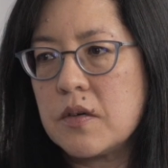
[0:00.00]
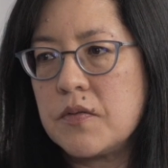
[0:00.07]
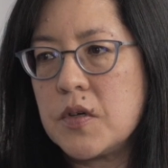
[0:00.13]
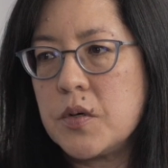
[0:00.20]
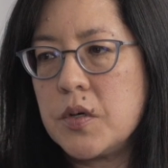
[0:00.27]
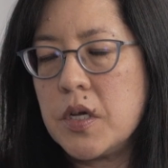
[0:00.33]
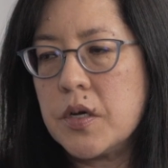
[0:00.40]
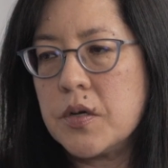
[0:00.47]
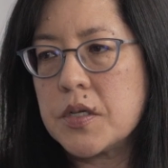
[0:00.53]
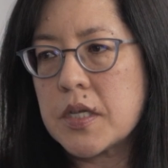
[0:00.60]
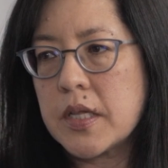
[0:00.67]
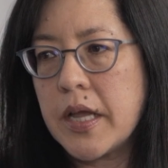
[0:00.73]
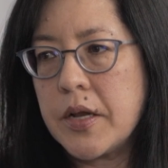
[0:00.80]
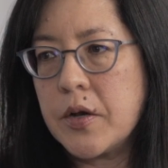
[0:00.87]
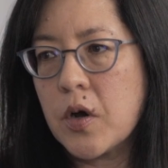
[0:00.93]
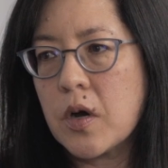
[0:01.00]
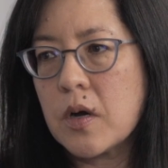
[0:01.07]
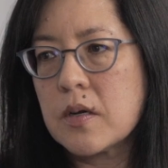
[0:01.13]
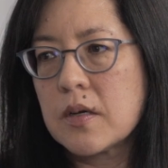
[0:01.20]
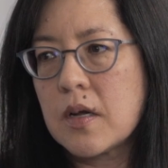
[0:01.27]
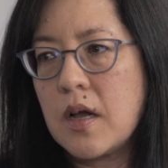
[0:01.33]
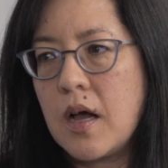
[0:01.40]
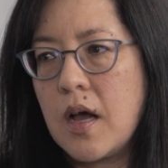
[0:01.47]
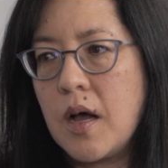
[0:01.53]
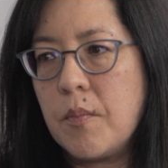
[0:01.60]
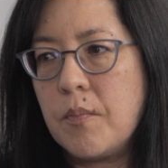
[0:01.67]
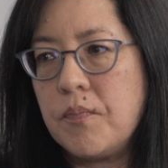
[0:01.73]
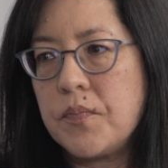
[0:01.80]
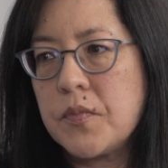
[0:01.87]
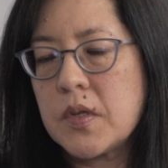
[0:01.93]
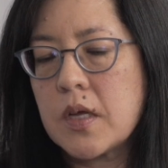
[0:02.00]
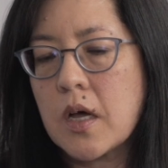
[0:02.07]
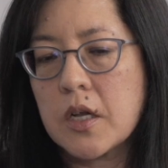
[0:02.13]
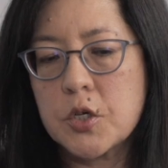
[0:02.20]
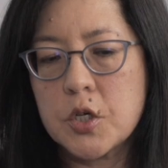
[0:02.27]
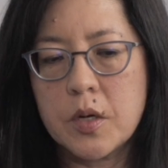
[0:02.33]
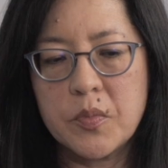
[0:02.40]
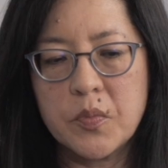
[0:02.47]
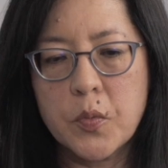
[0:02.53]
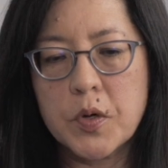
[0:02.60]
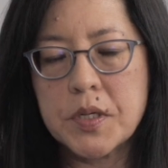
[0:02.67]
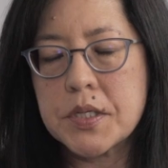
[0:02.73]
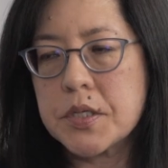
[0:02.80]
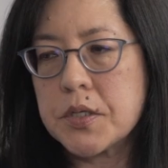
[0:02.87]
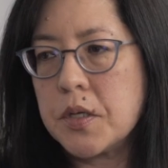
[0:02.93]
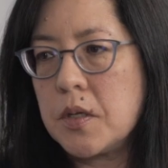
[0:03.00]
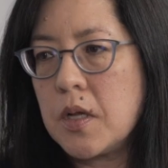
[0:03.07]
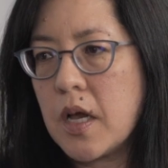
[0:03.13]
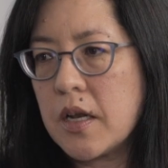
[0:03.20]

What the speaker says: a few years later, got a job in Bristol,